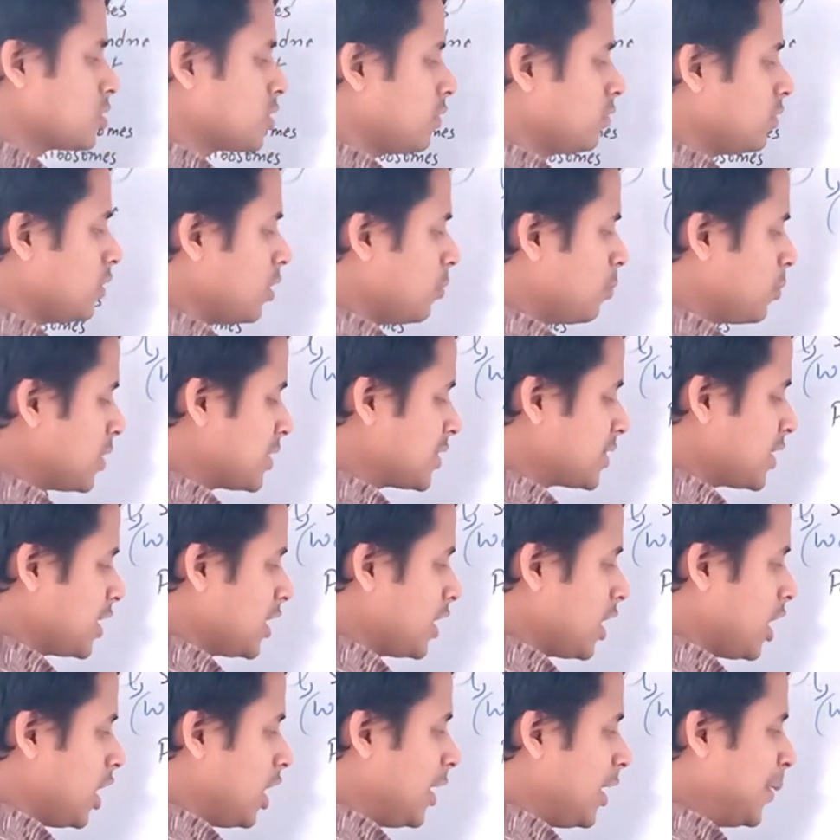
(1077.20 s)
because of the
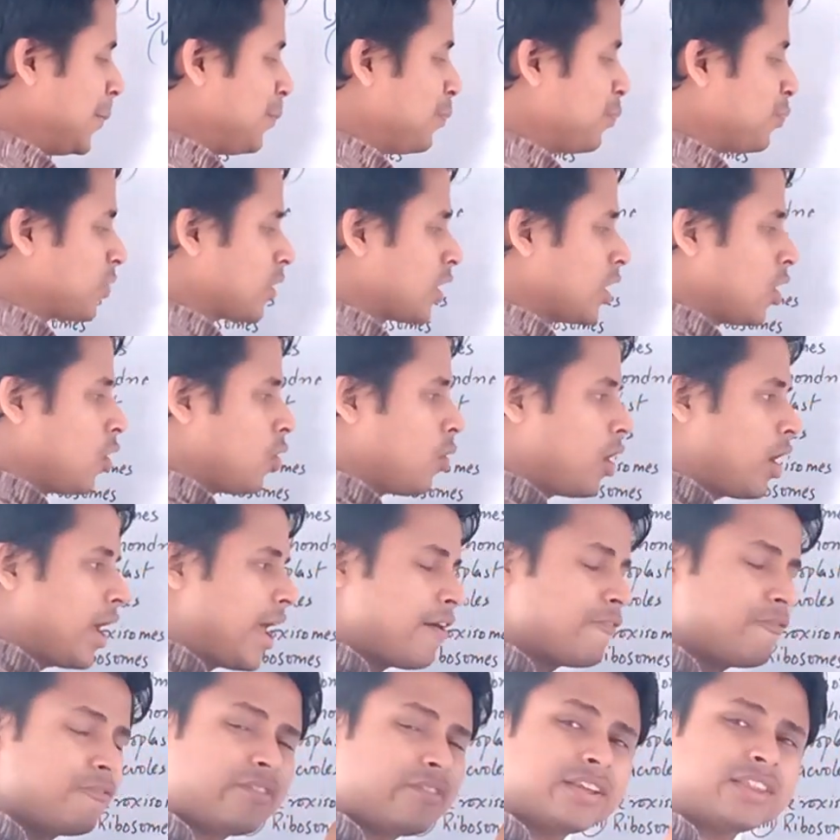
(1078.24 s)
bursting up,
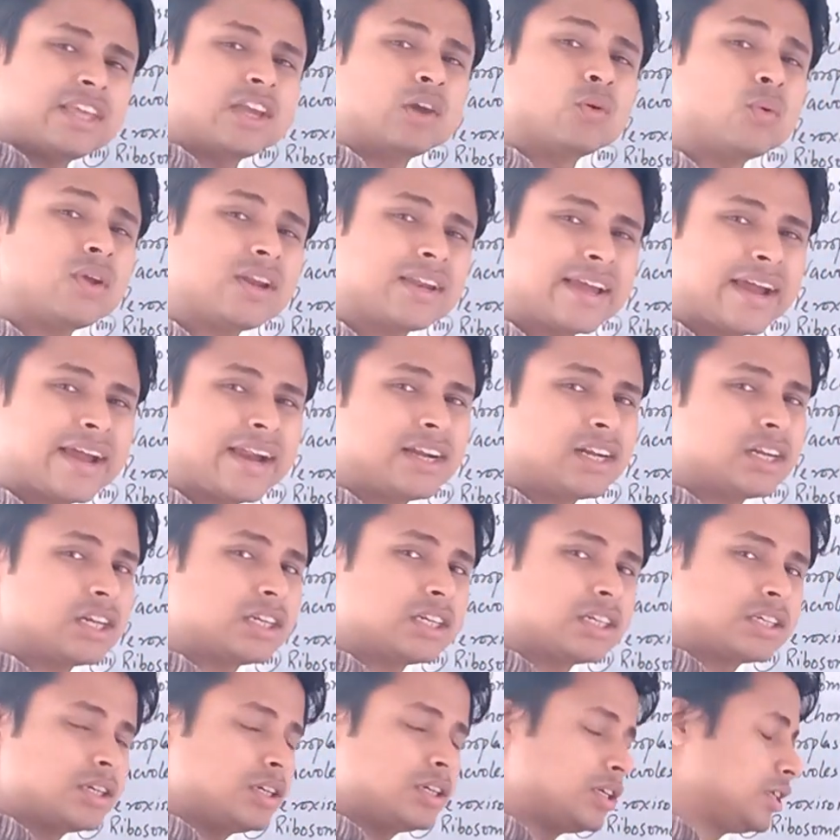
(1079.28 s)
everything will get
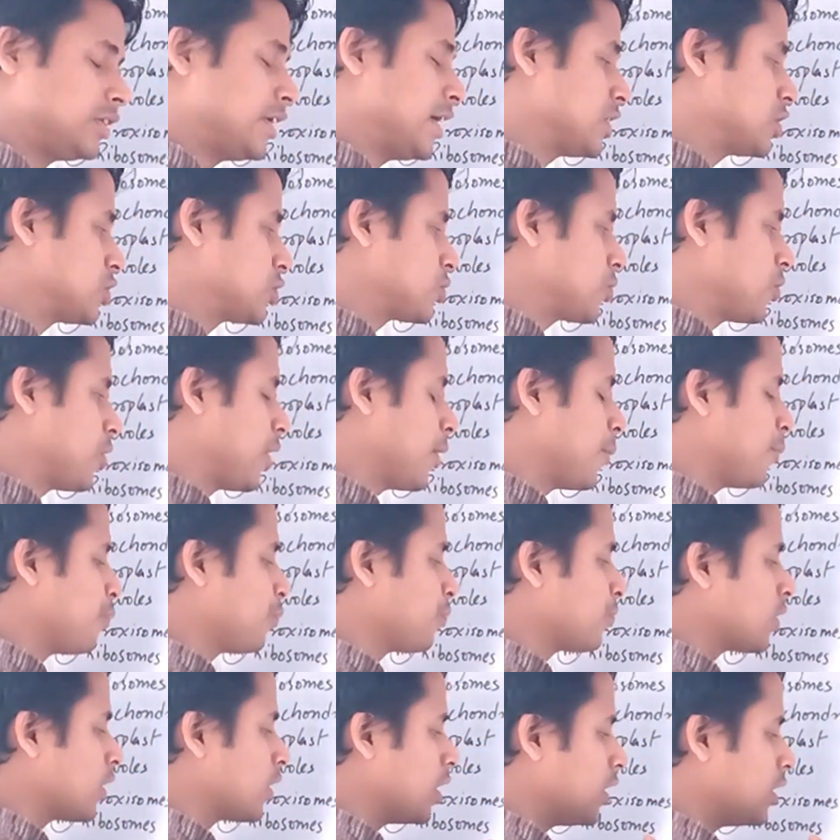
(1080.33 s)
destroyed.
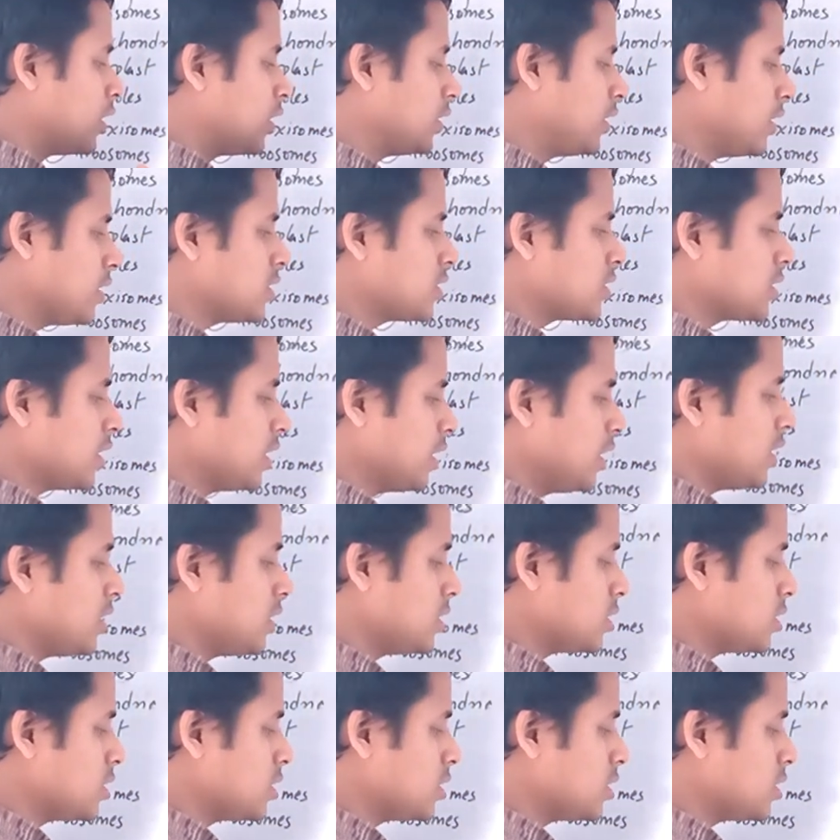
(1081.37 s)
This